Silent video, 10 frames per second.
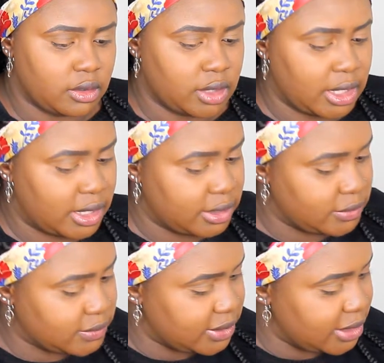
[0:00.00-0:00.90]
Uh,
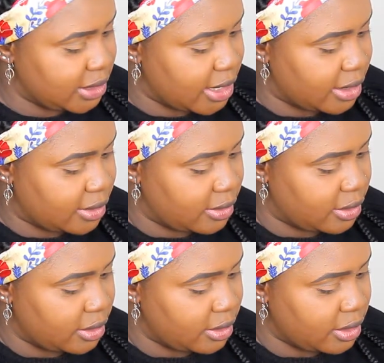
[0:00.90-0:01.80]
you see, yeah.
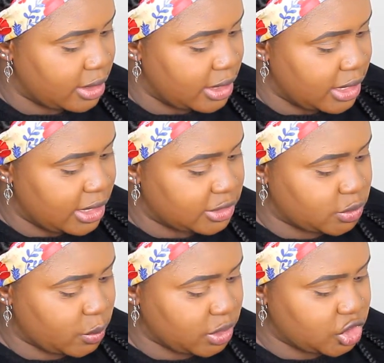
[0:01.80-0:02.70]

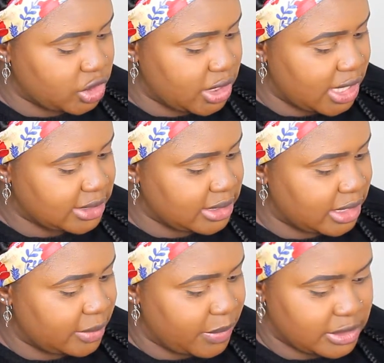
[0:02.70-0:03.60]
It's swatched
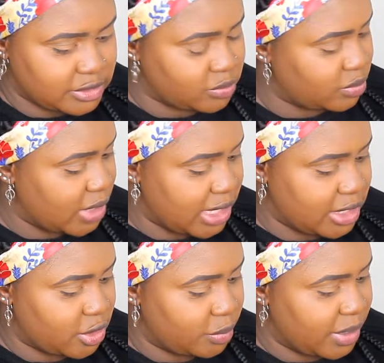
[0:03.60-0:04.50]
nicely, but it's really
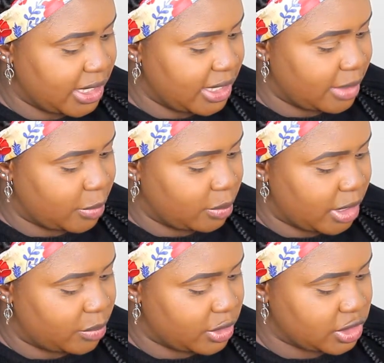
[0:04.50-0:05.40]
not picking up on
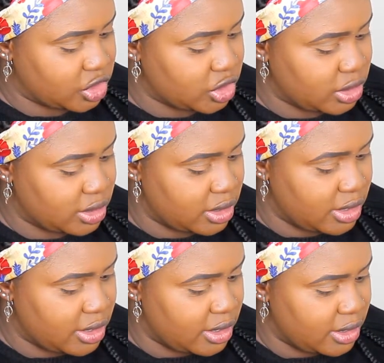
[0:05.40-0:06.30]
my brush.
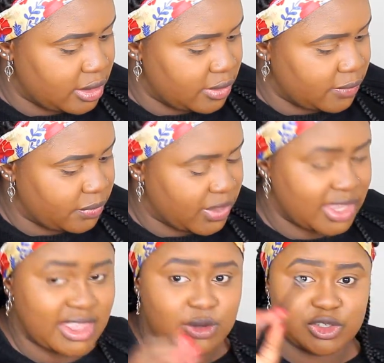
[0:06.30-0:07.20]

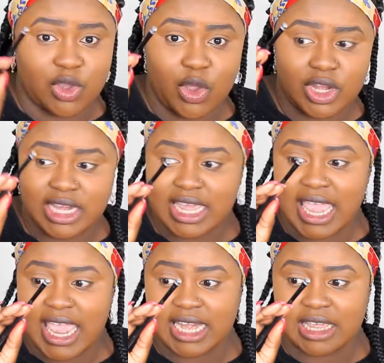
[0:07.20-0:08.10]
Like there is hardly
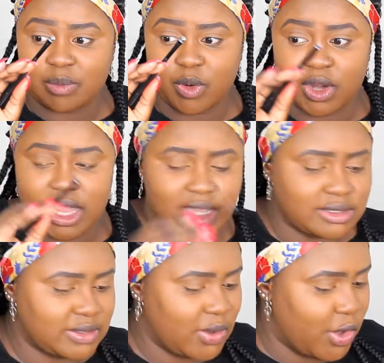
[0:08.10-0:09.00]
any
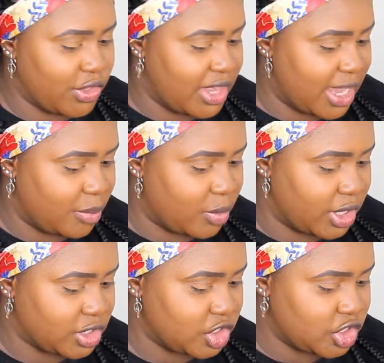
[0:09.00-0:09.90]
product on that
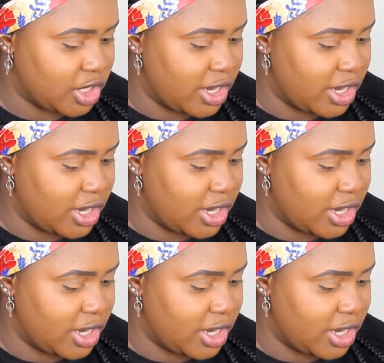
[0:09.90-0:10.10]
brush.